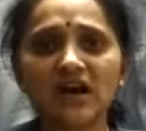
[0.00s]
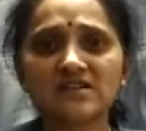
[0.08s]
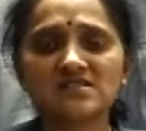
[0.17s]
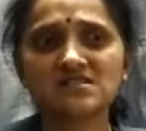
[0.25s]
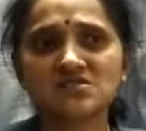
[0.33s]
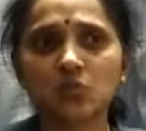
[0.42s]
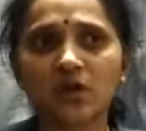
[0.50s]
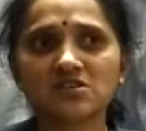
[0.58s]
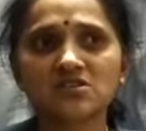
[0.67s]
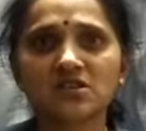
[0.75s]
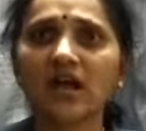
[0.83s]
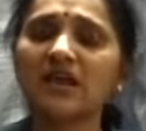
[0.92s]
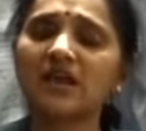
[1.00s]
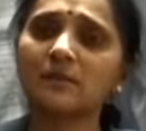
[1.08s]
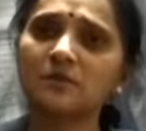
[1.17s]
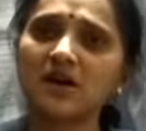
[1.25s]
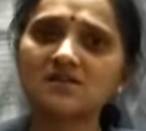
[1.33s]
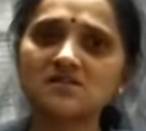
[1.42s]
asked this question, I
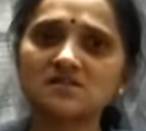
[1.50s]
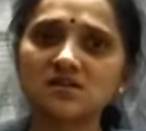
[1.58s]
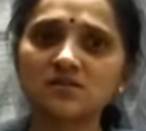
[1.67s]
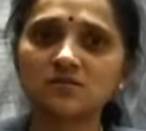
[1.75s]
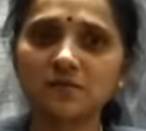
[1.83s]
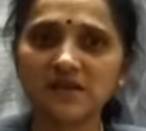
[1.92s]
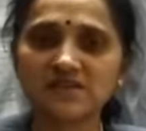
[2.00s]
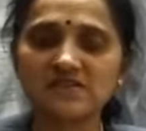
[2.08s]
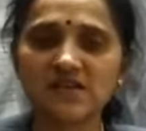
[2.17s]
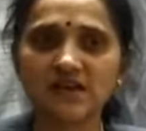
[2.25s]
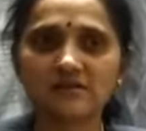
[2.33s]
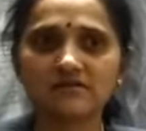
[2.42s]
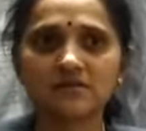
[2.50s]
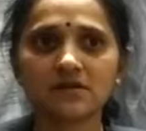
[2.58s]
kept answering to myself,